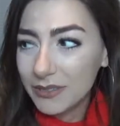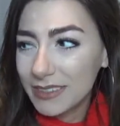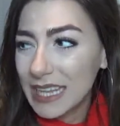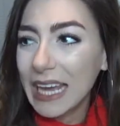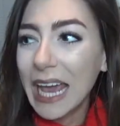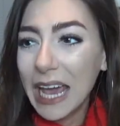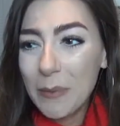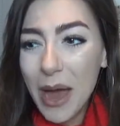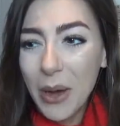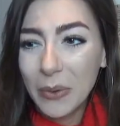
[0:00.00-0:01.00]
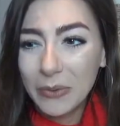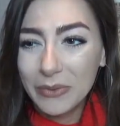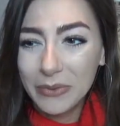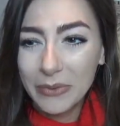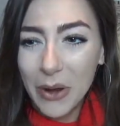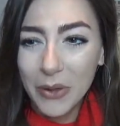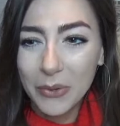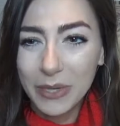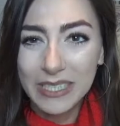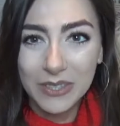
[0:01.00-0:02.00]
thinking about all
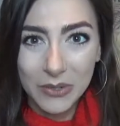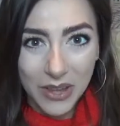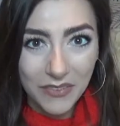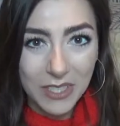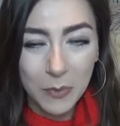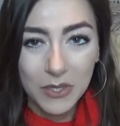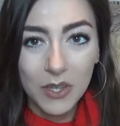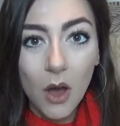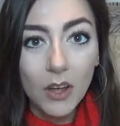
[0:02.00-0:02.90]
the reasons you love this person.